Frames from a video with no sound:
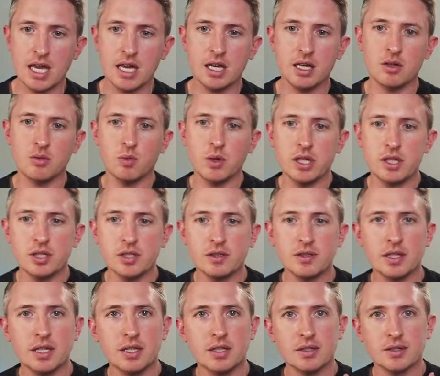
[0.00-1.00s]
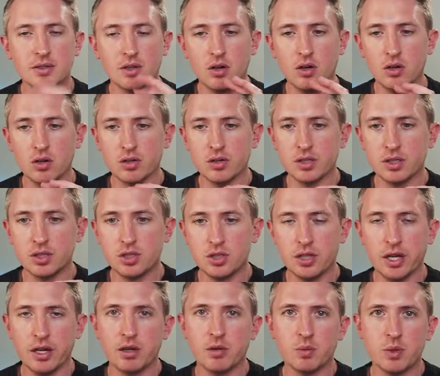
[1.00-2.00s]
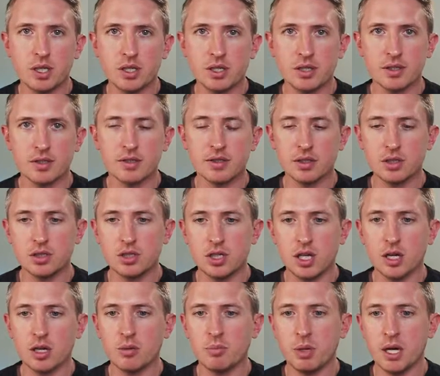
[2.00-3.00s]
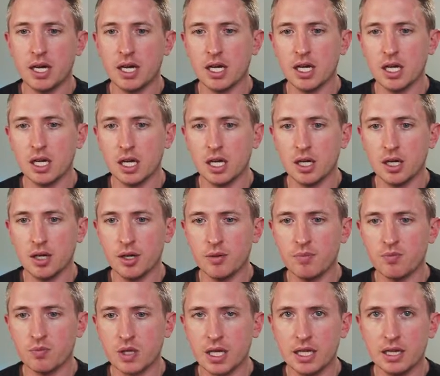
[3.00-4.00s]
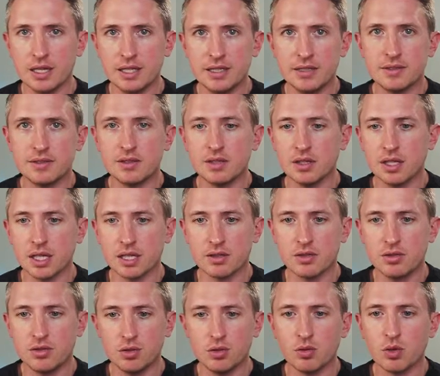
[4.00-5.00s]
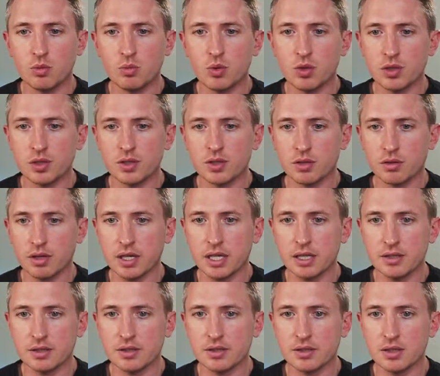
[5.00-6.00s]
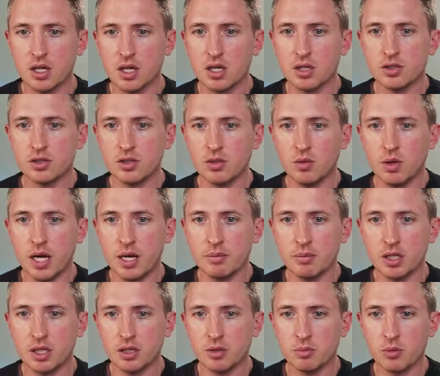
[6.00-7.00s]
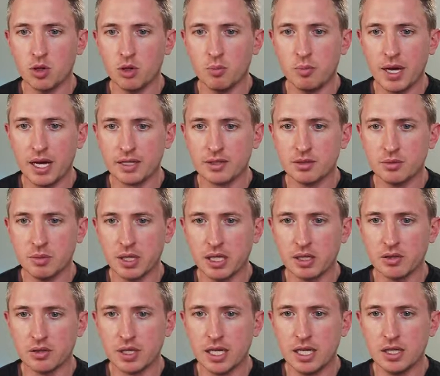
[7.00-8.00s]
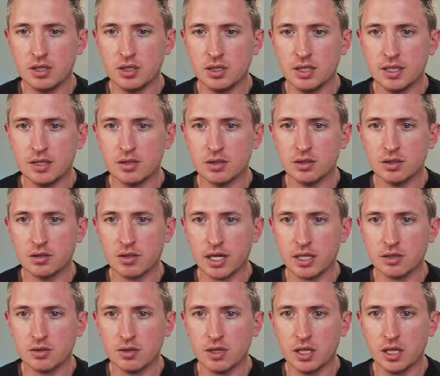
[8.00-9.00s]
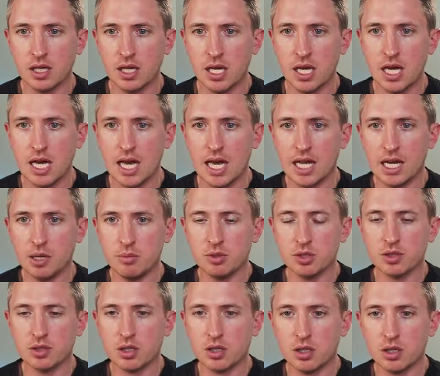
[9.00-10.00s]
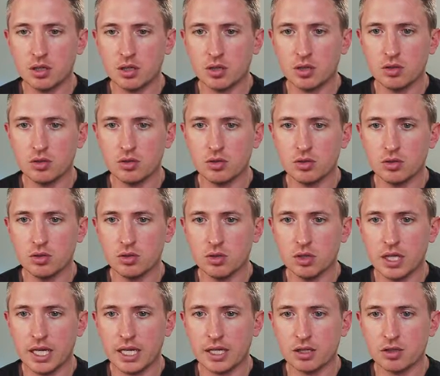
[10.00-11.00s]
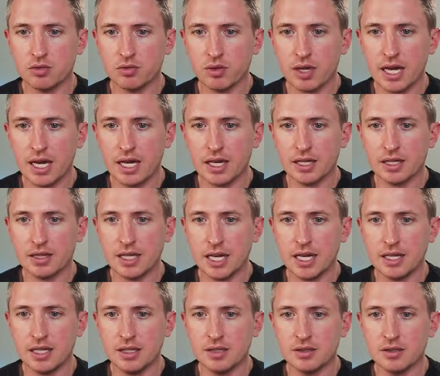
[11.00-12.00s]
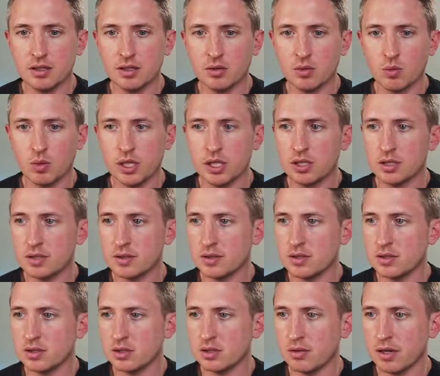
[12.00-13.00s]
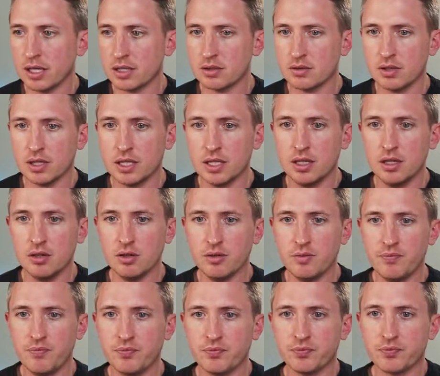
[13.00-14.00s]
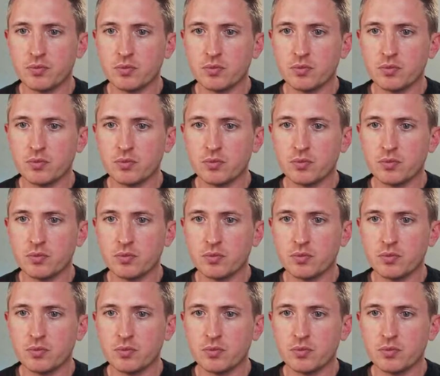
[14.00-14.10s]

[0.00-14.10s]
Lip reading: And widgets is all the shared widgets shared by at least like 2 or more screens. So I'm going to go back to my location detail directory, and I'm just going to like drag that into the widgets directory here.